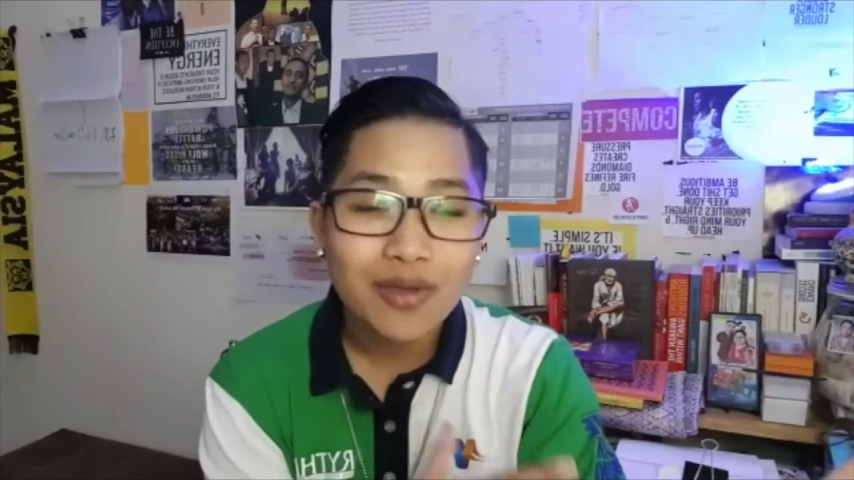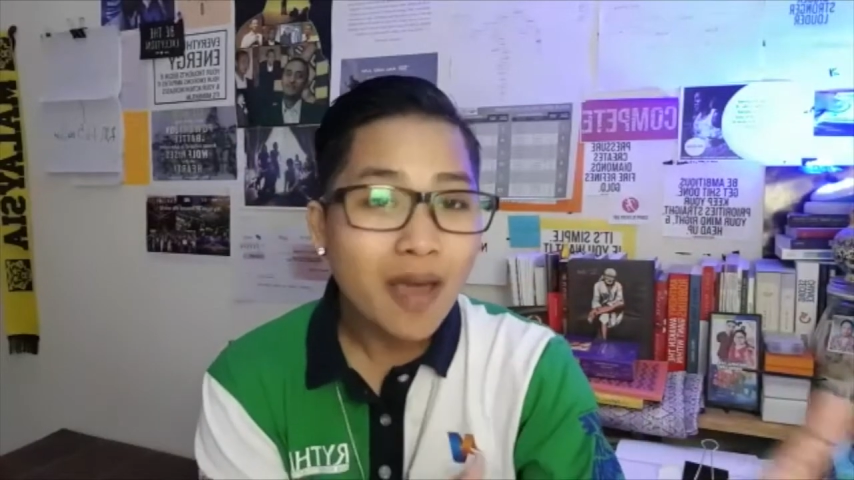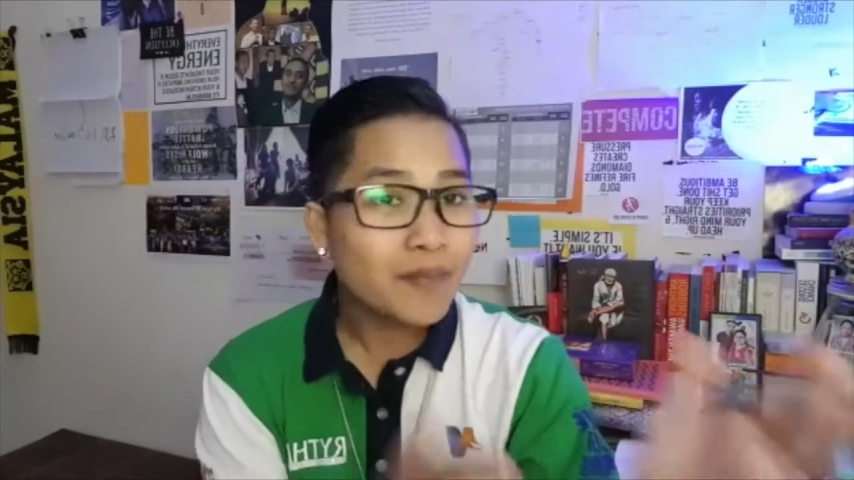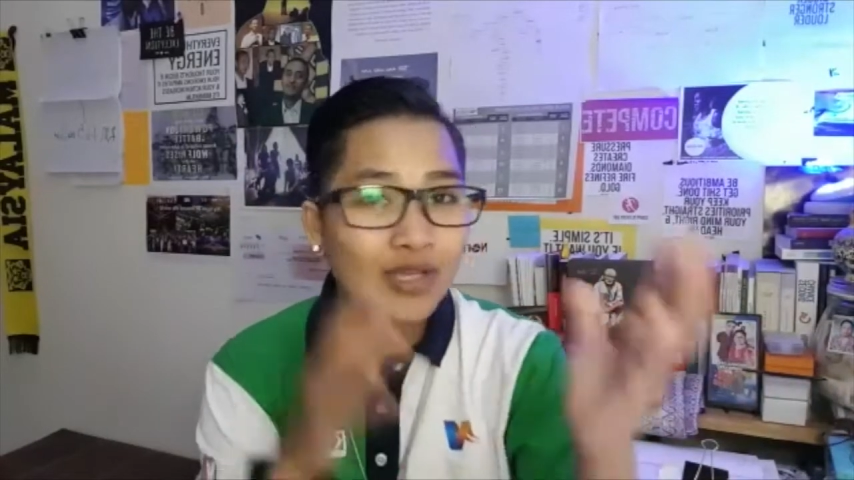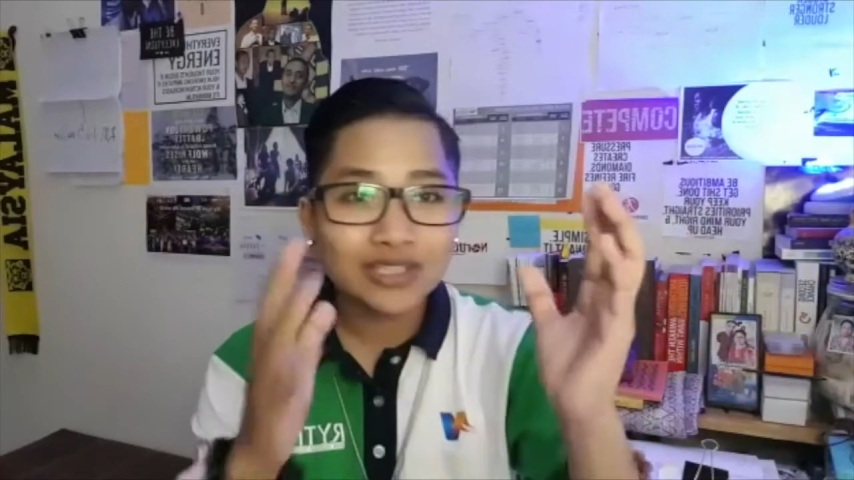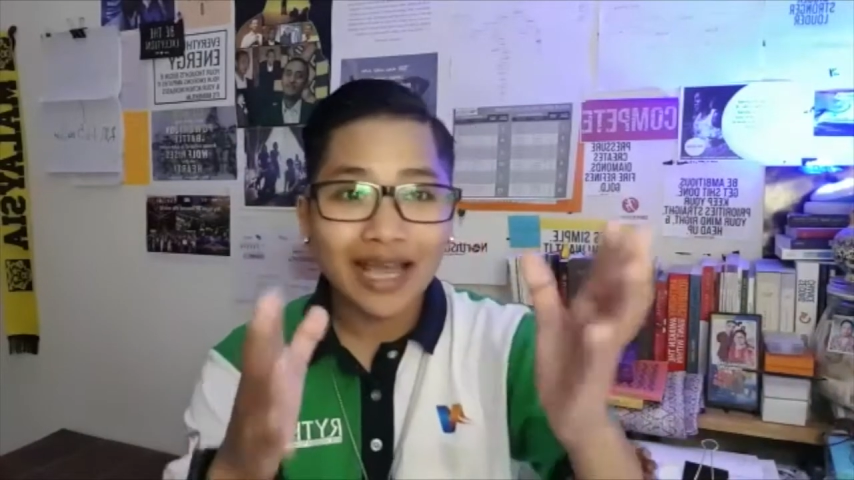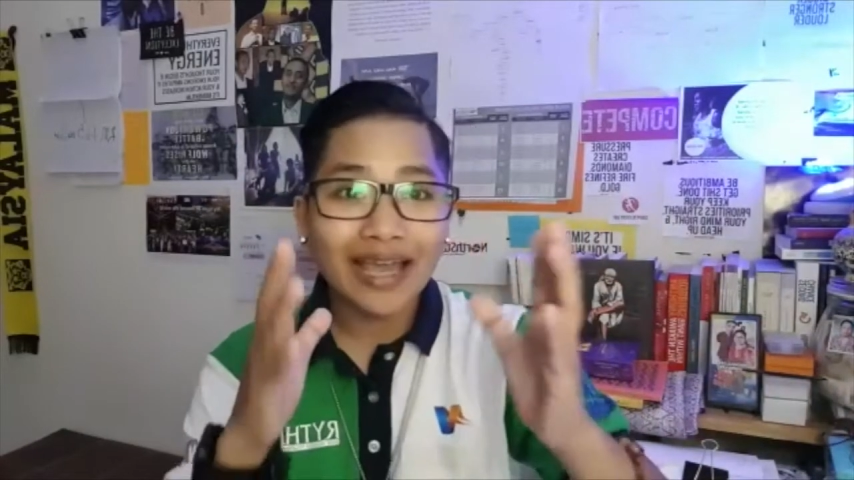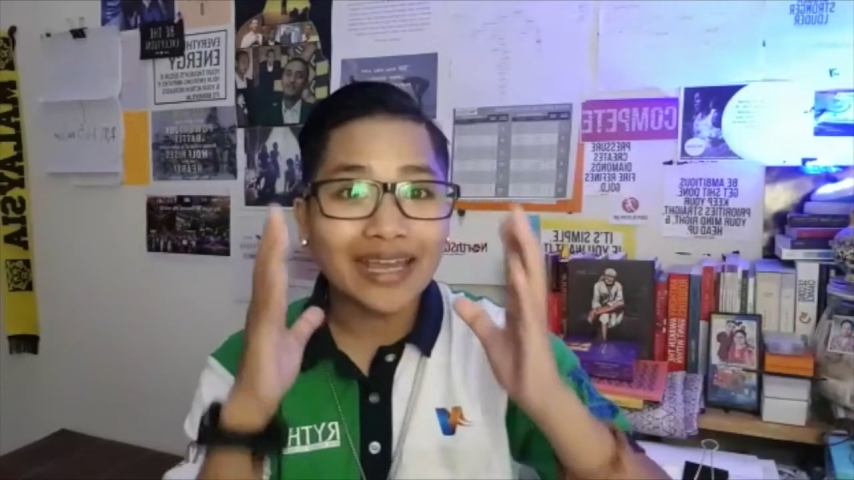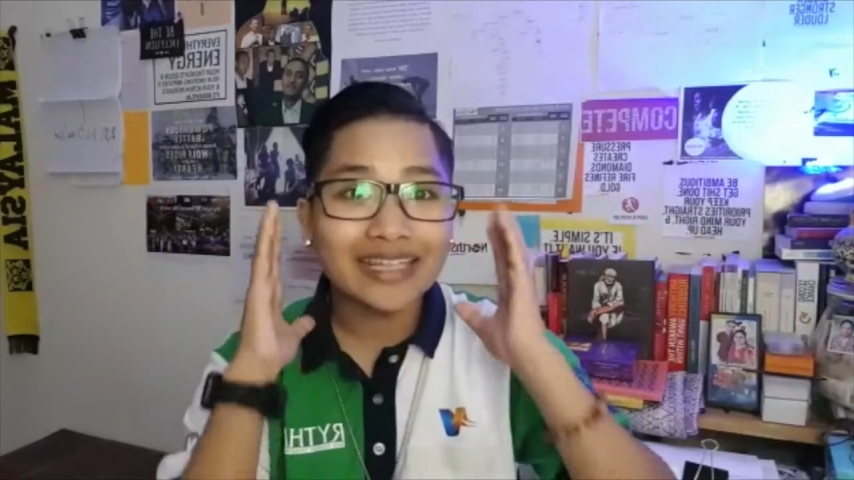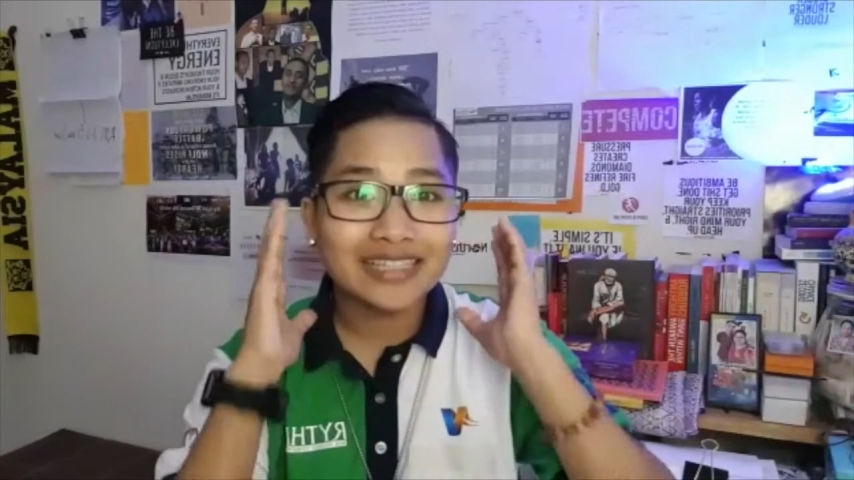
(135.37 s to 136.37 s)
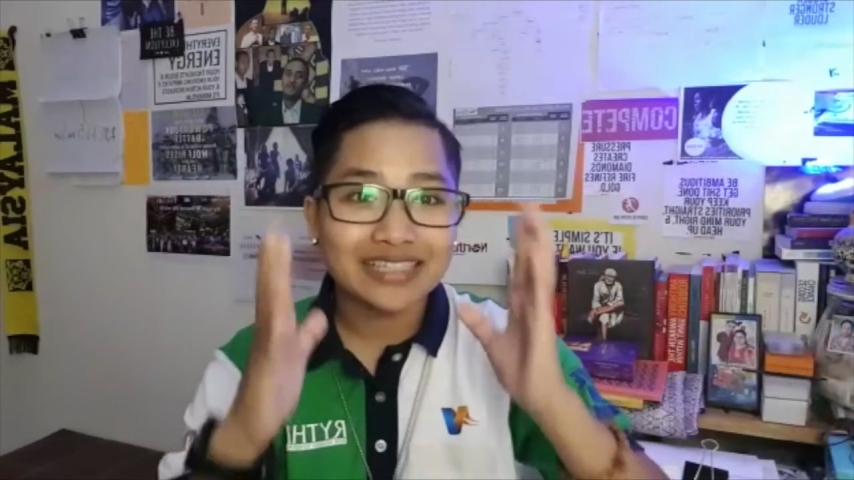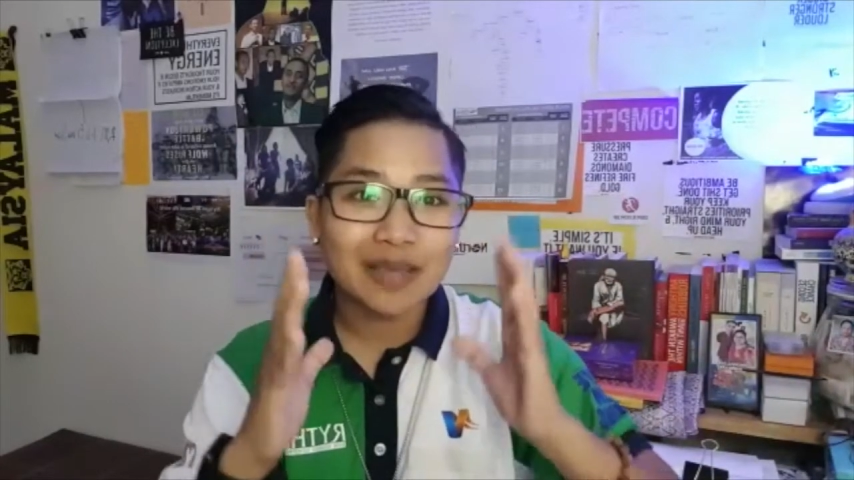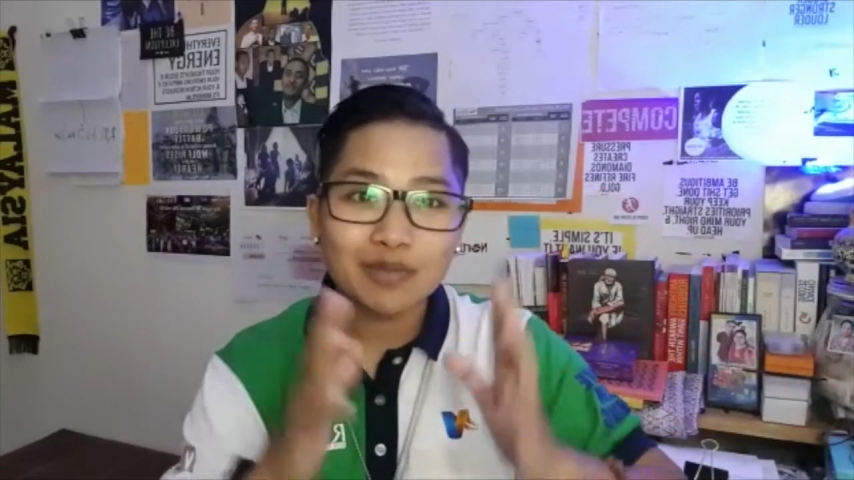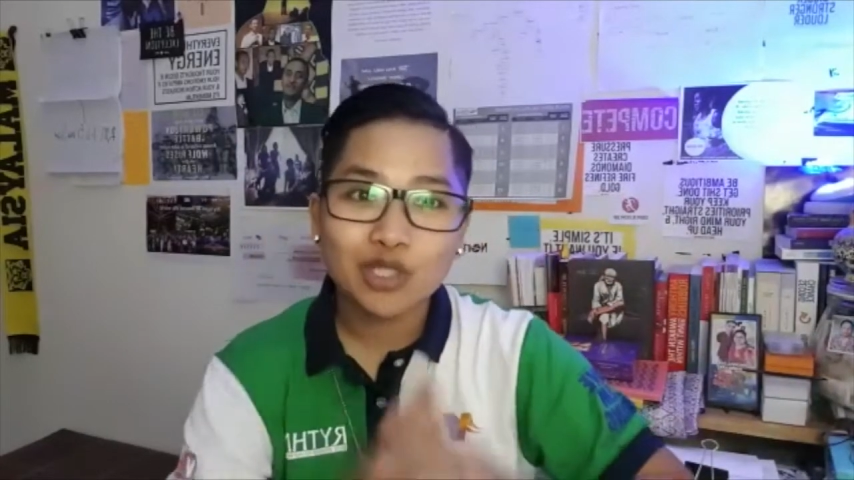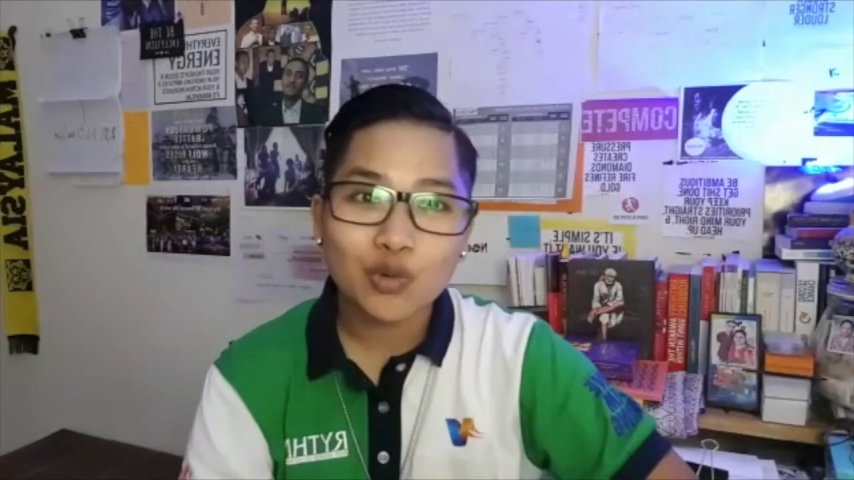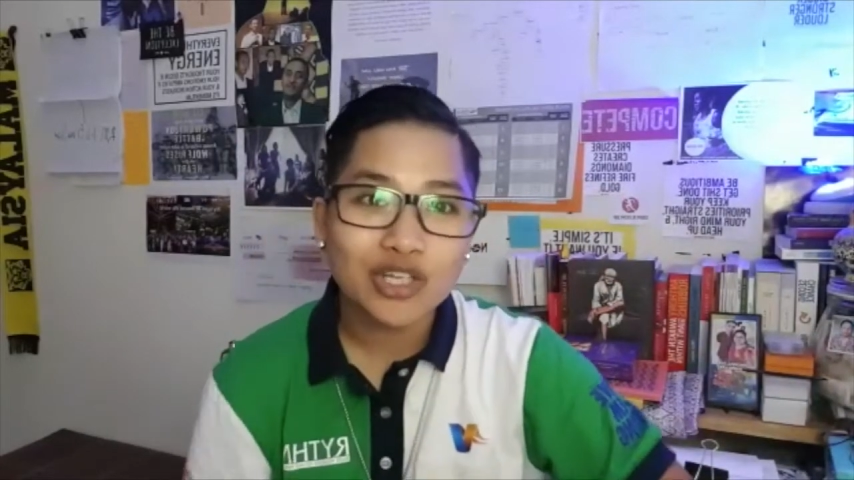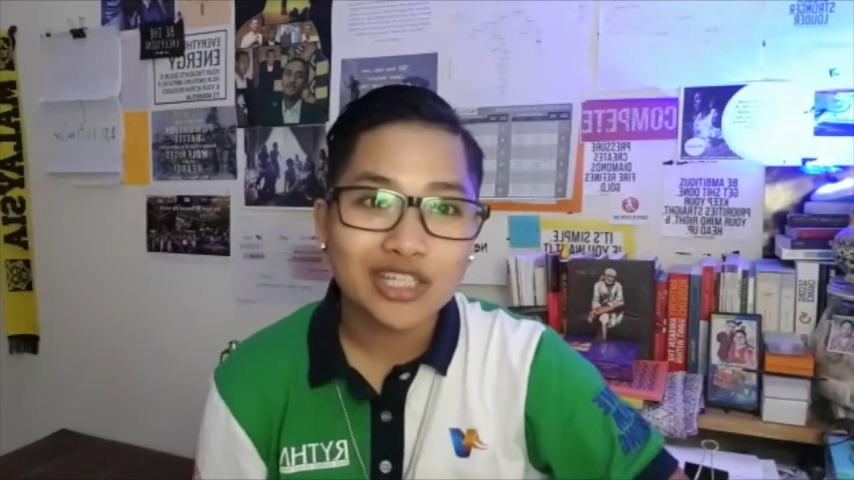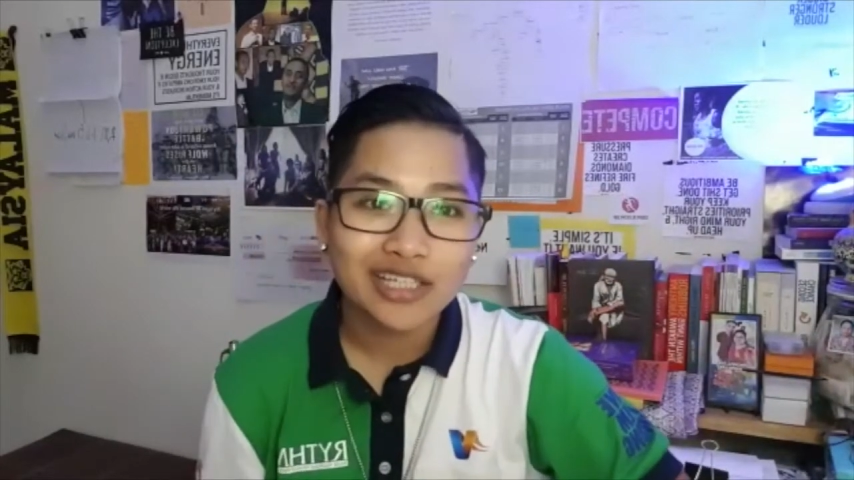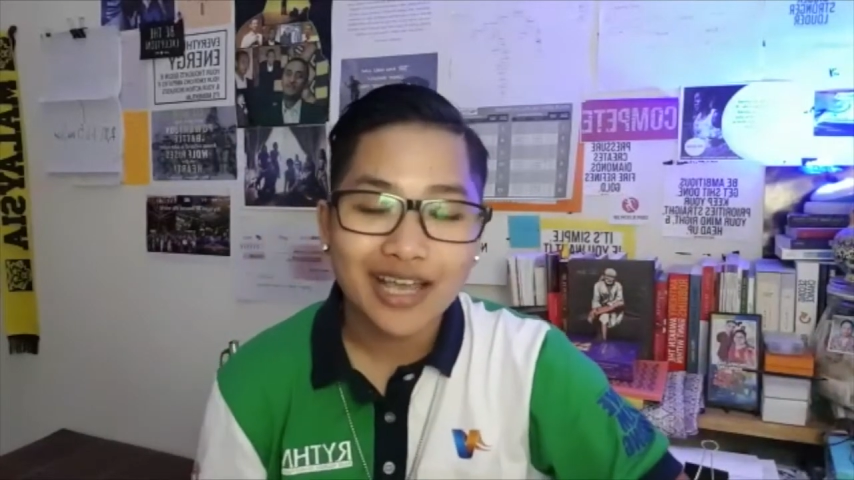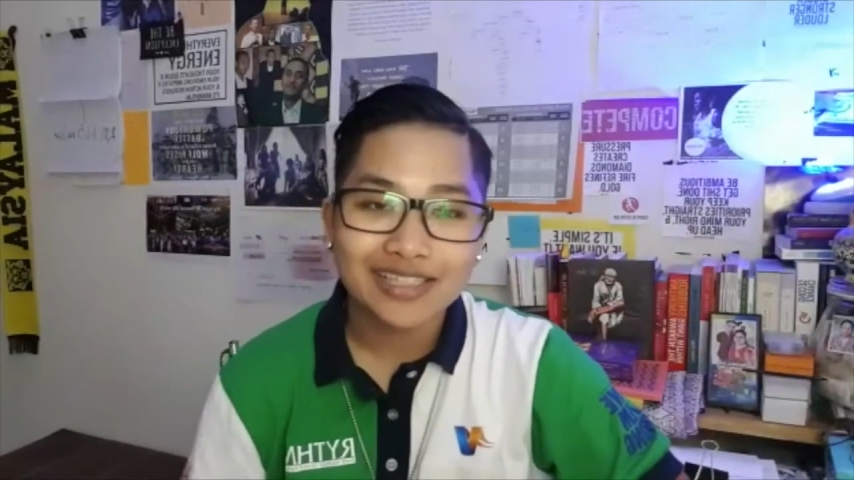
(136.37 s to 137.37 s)
Because I had the same situation,
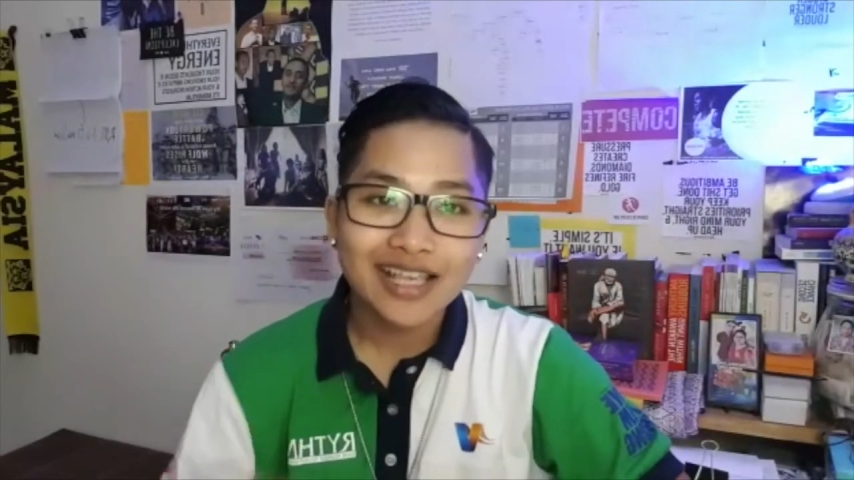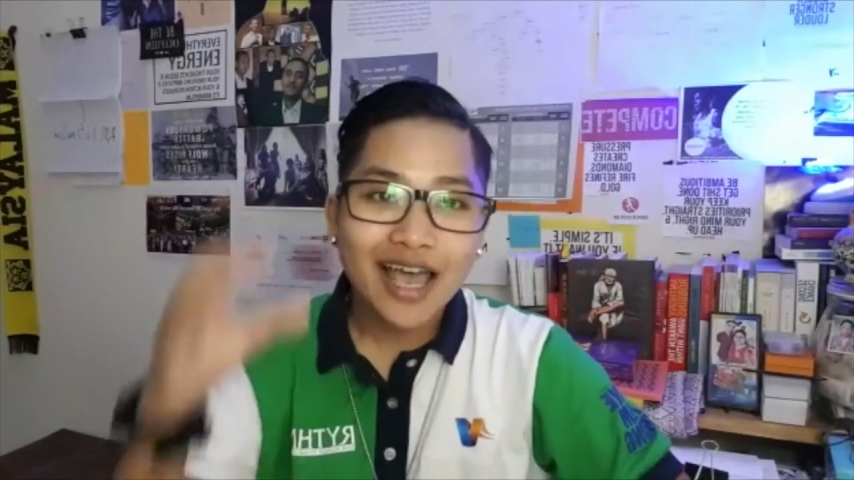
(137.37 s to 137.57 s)
guys.